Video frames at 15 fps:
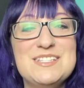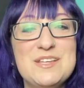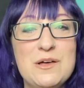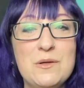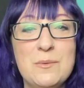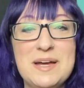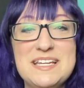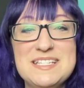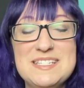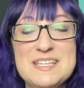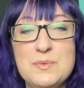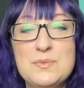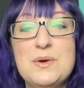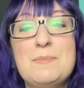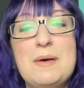always,
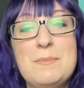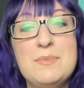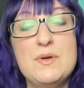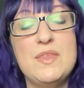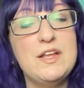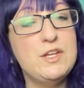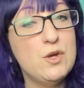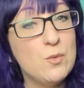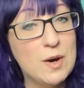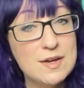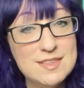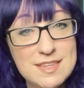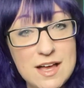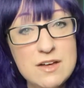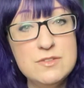remember that you are
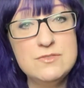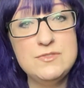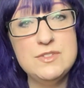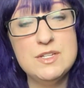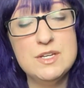loved,